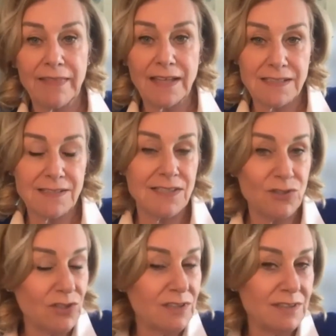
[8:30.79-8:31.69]
that
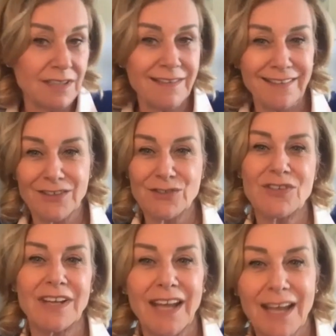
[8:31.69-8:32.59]
decisions. And then there's
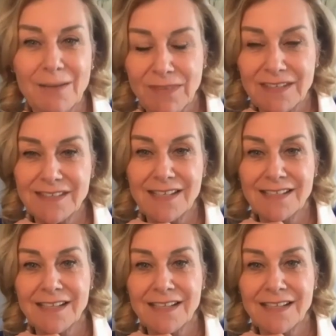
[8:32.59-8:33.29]
a camp that says